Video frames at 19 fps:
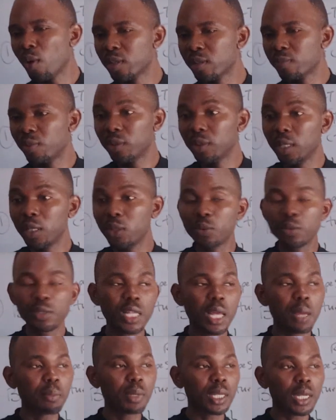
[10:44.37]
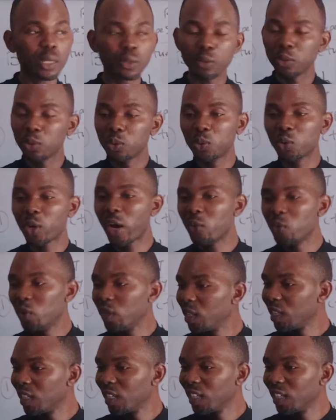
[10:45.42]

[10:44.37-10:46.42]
but they use them in an unusual way.